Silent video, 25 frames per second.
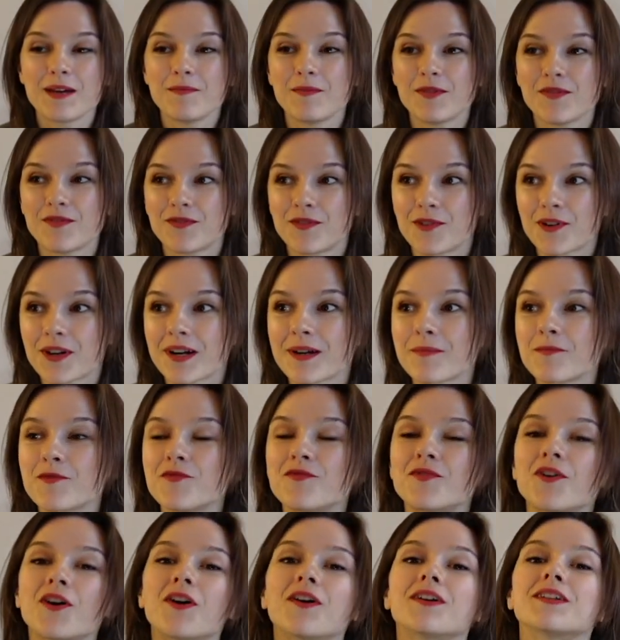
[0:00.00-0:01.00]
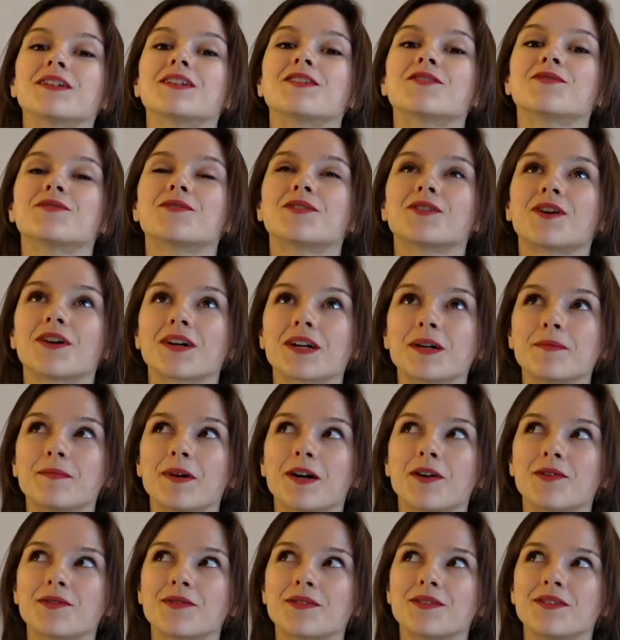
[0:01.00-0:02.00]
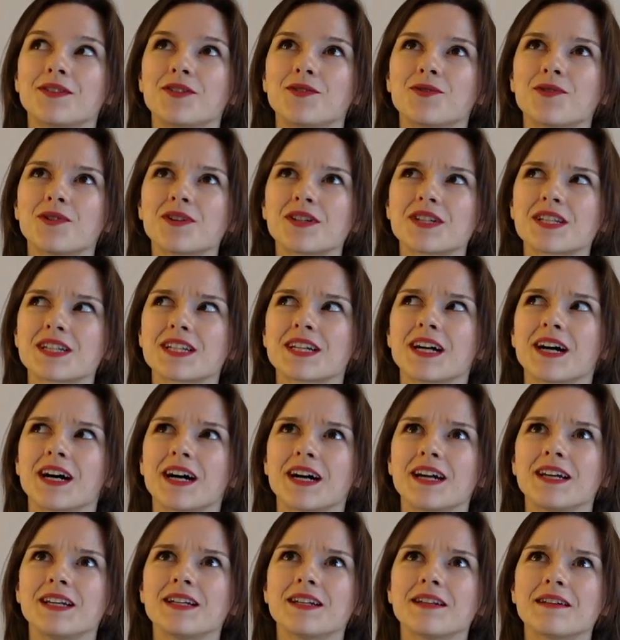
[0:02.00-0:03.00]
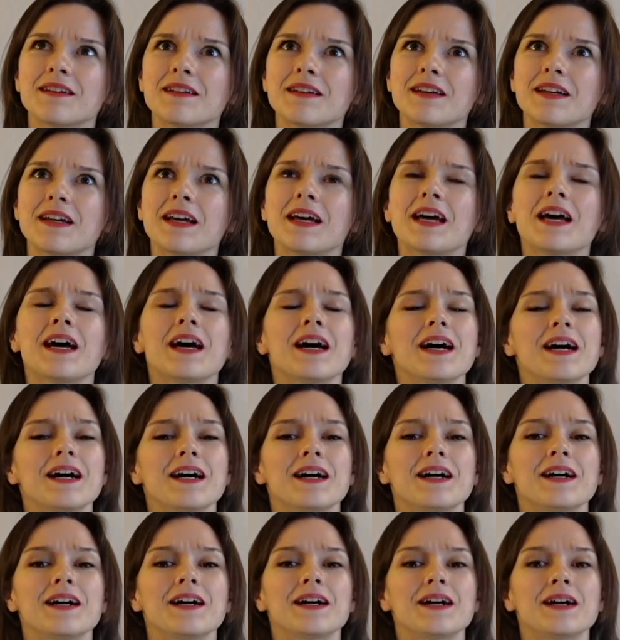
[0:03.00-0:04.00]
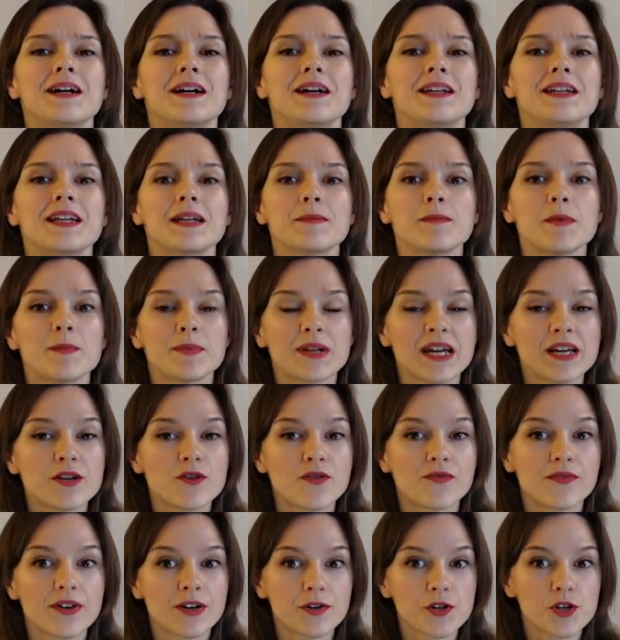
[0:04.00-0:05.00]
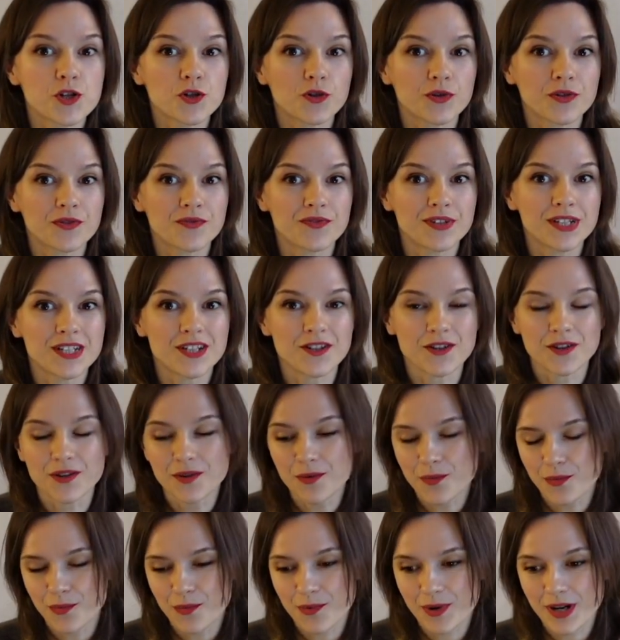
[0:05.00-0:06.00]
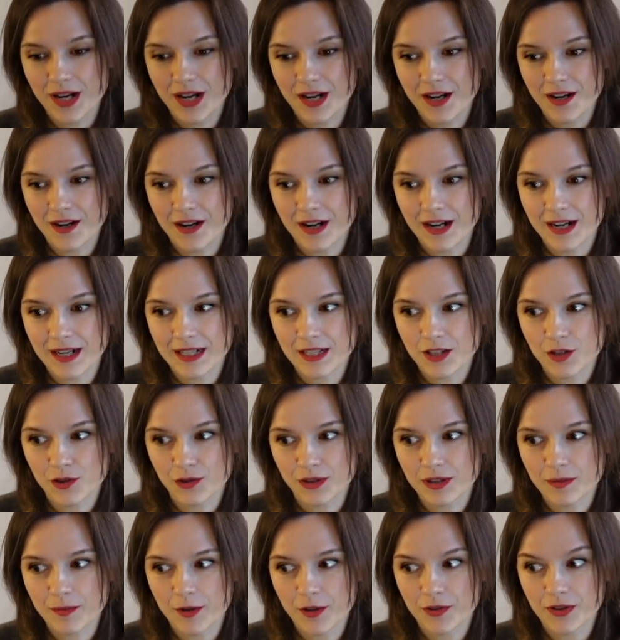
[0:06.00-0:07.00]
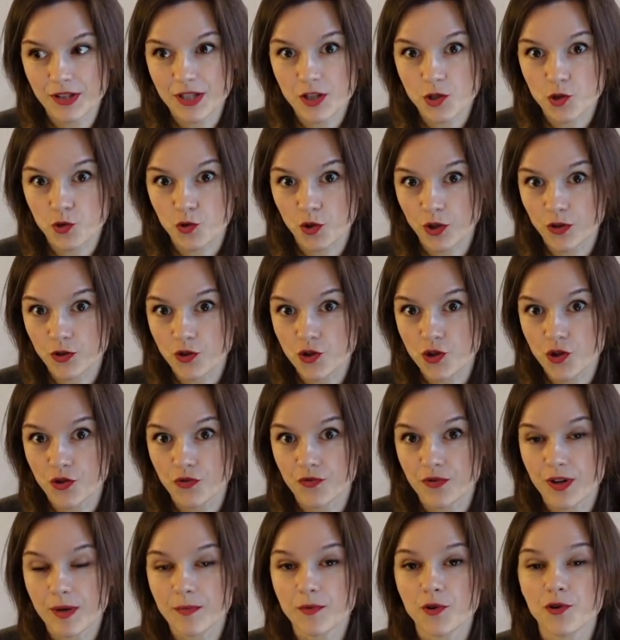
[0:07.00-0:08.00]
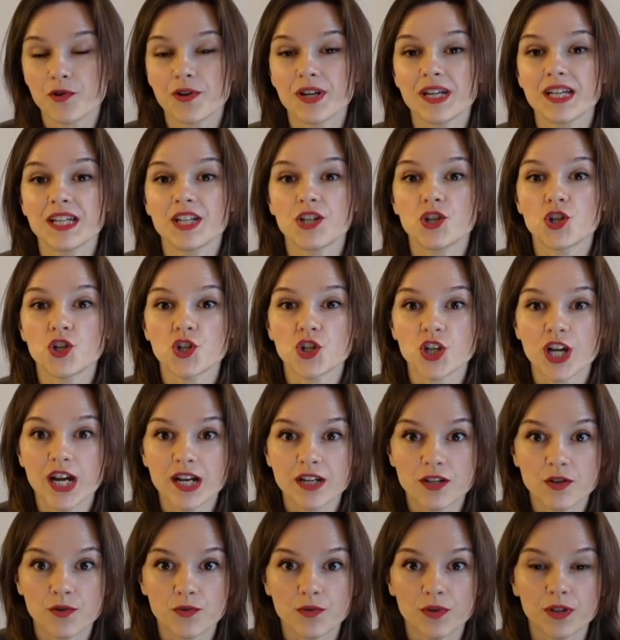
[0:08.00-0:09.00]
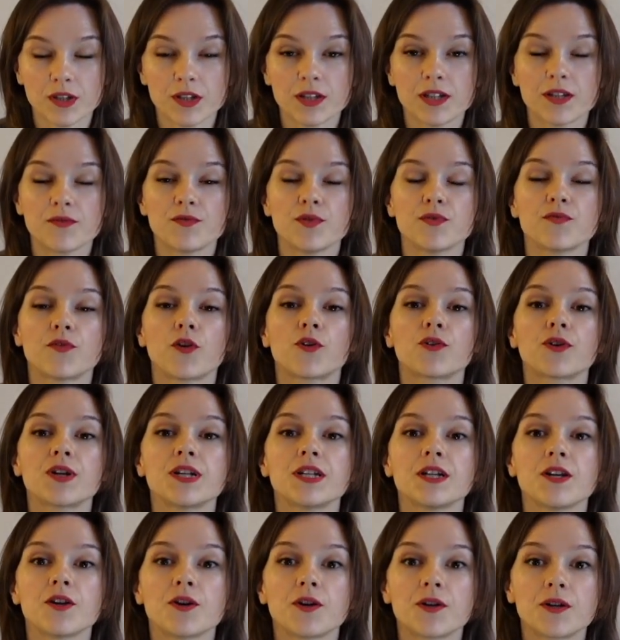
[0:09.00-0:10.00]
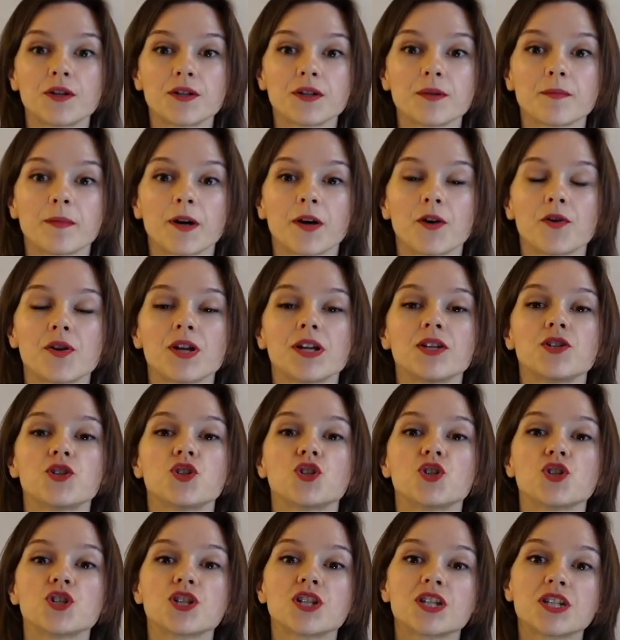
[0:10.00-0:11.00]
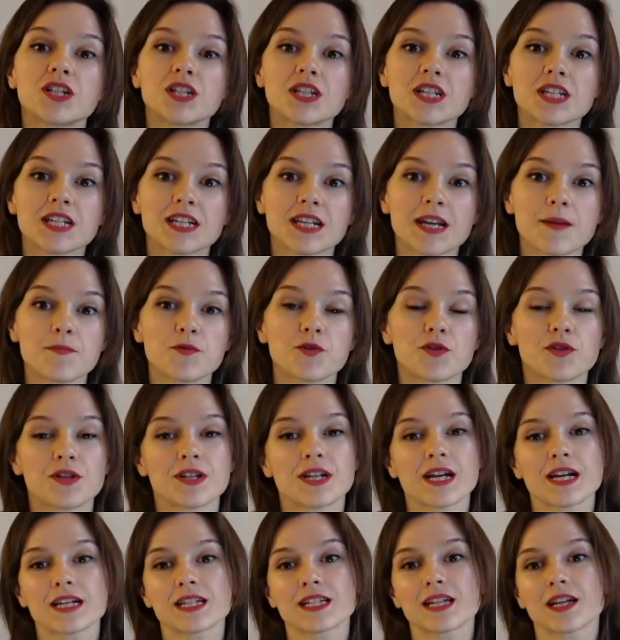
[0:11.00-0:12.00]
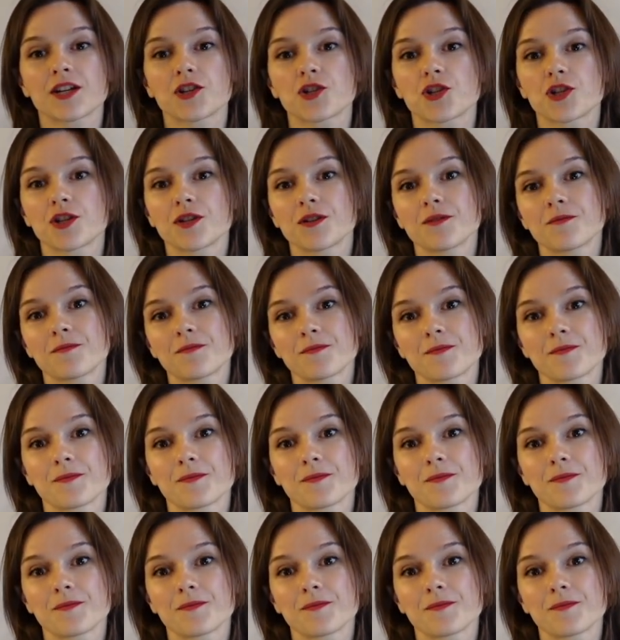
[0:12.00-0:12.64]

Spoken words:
Before I move on to talk about your sign, let me play you a very short video where I talk about the astrology of February in general. If you've already heard about it, just skip to the next section.